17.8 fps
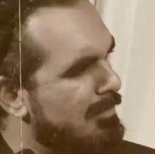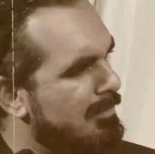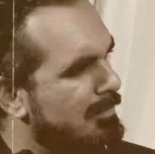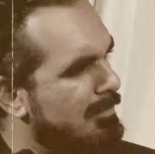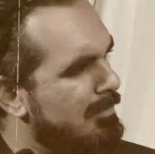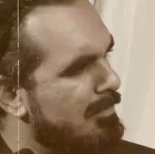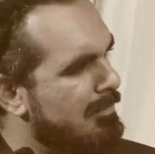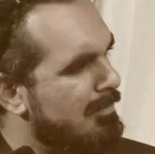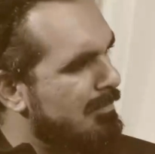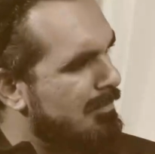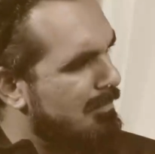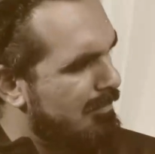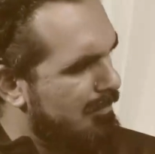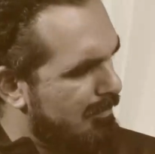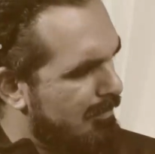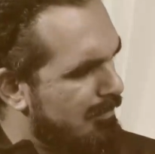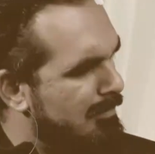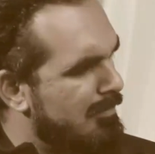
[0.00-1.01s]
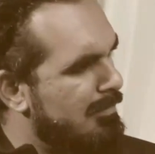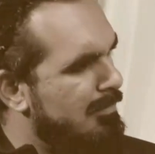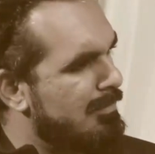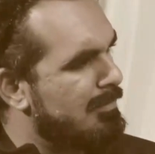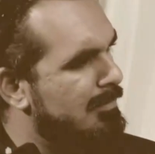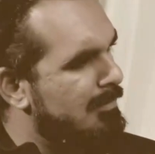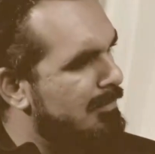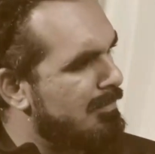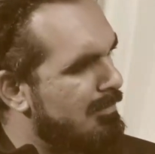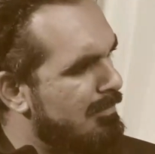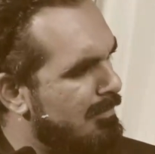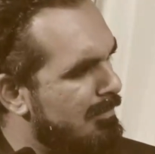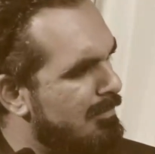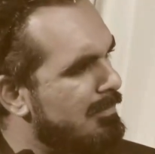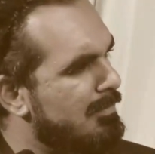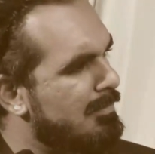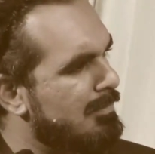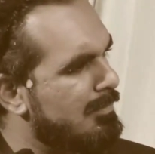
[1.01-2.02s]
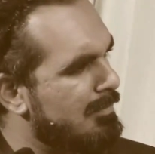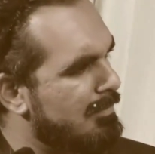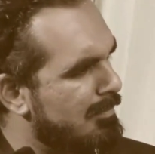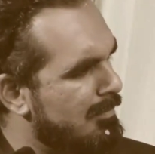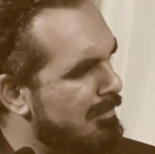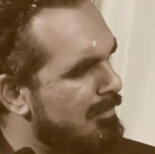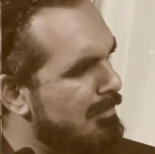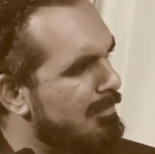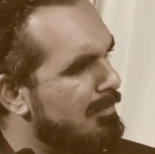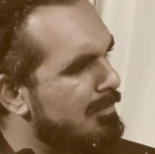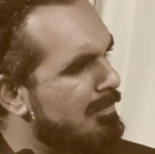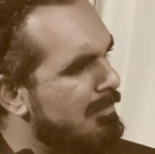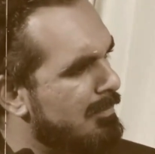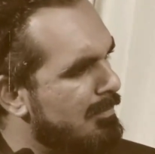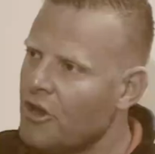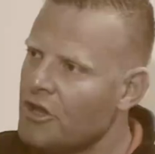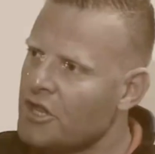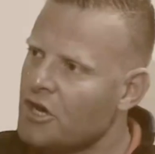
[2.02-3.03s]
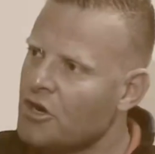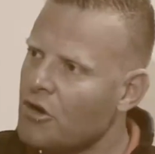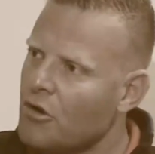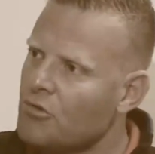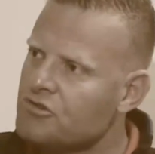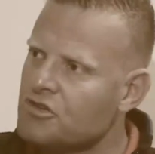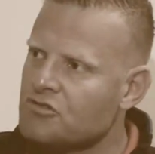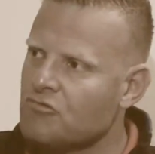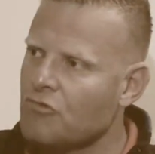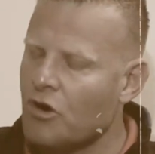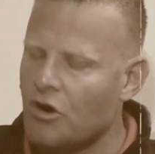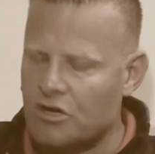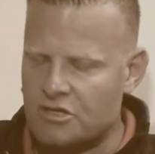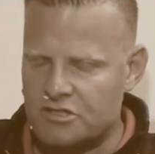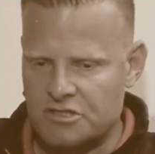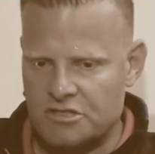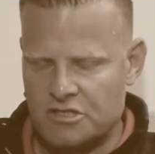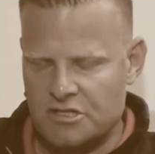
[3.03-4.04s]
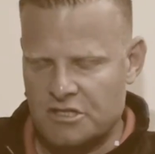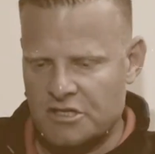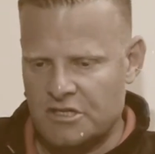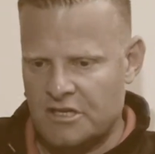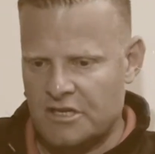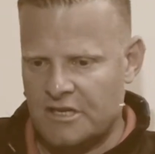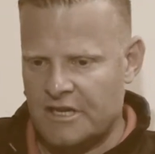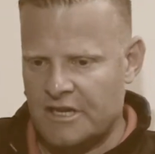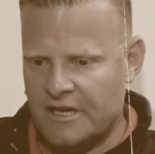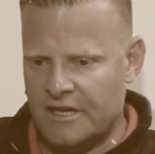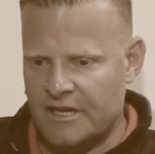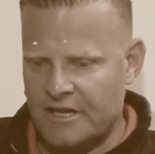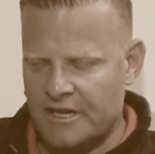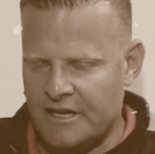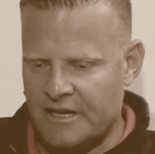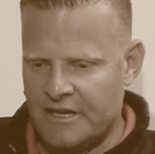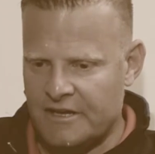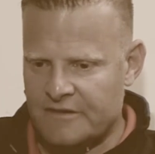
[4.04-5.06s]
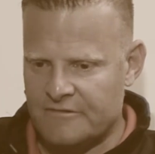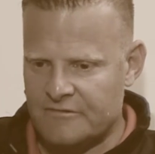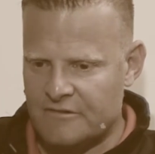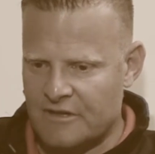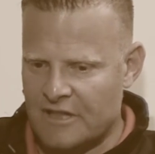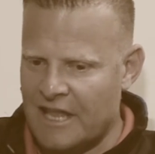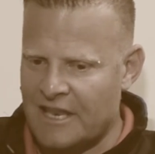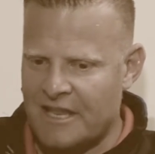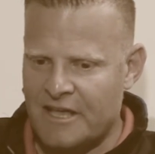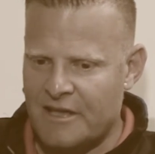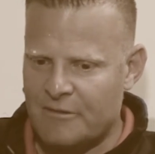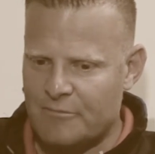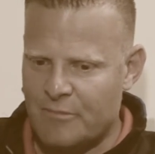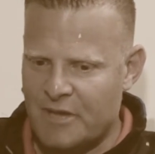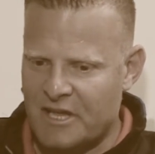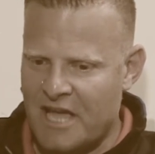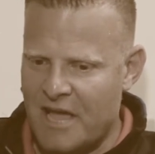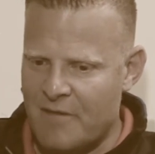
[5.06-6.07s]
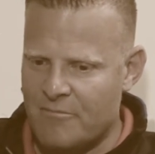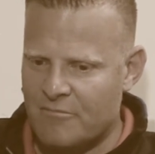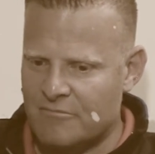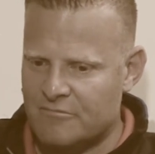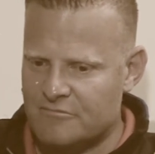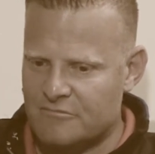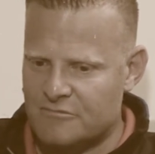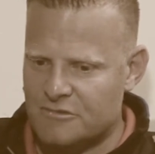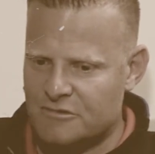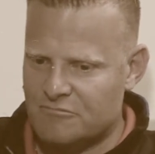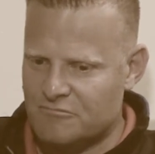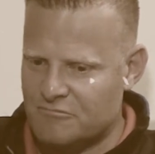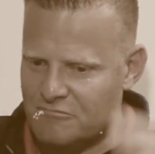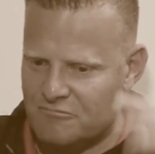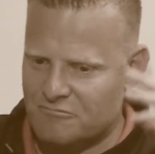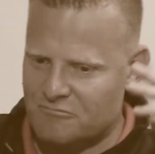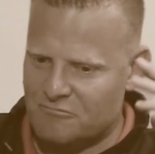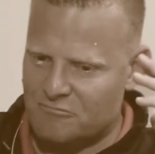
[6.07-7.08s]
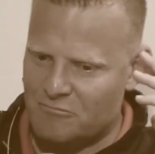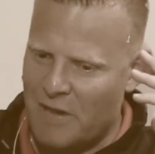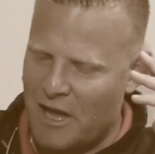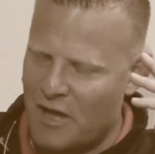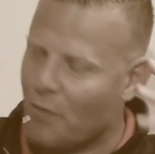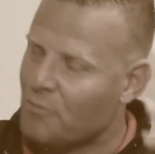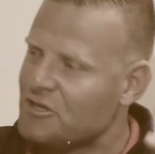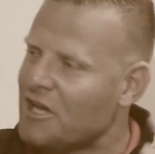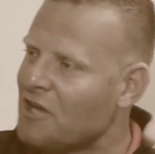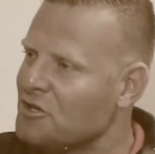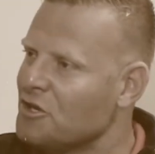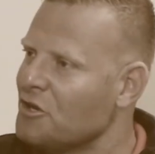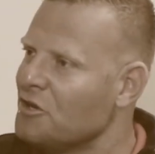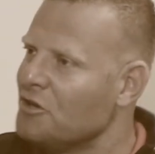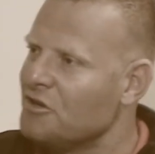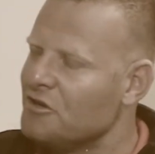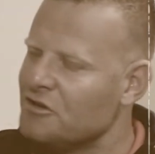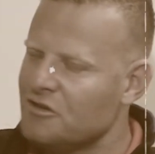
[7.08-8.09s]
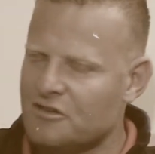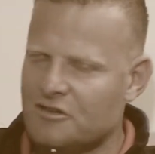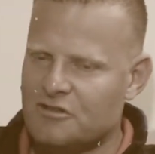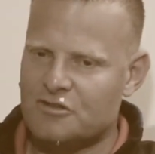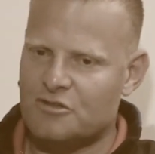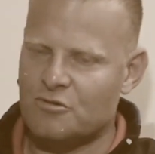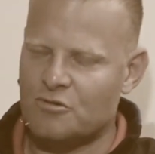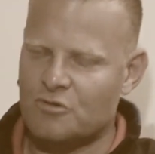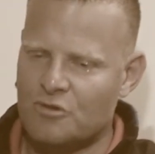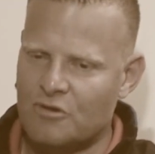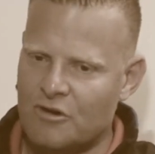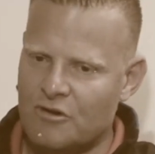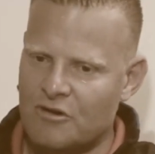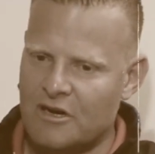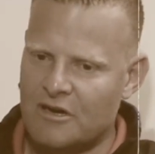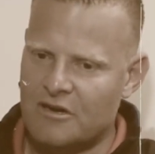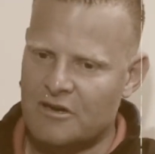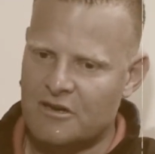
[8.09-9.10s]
Europe, uh, first Spain, to see how other coaches work. Uh, really became my obsession to